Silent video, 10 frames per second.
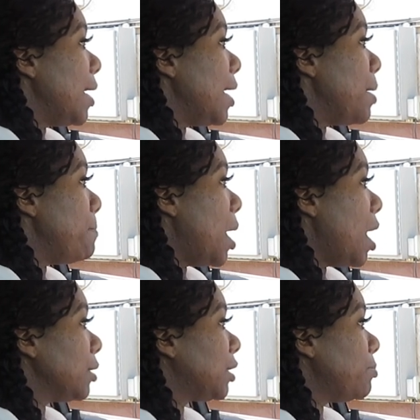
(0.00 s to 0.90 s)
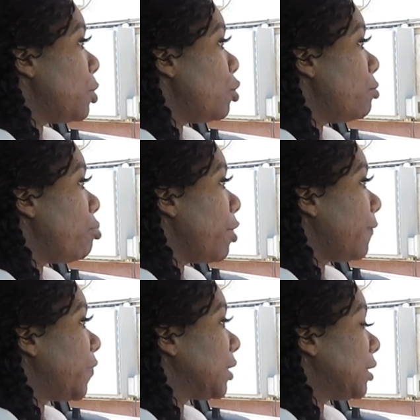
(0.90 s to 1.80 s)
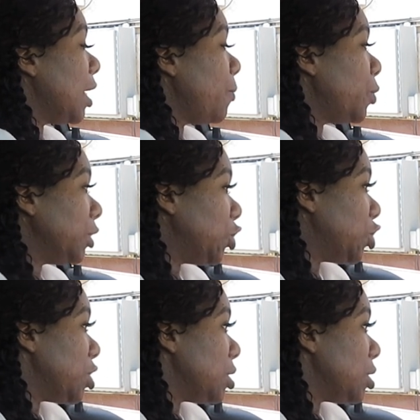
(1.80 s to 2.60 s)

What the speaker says: impossible breakfast sandwich.